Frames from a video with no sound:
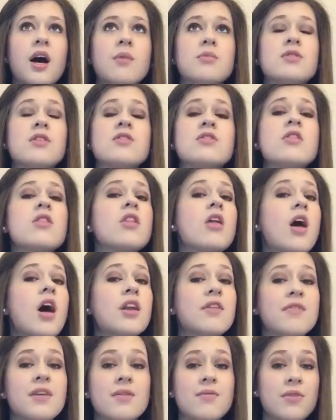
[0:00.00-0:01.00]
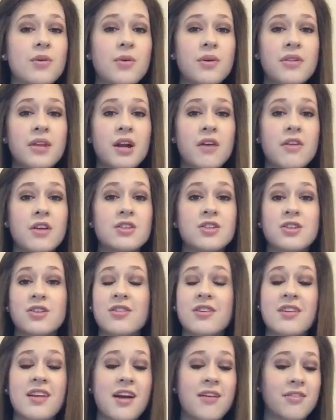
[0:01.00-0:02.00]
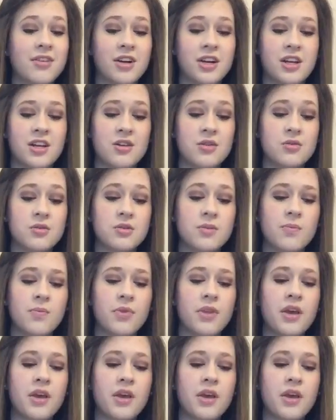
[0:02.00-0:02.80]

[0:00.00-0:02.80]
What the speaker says: So there's a lot of info on there that you're never going to use.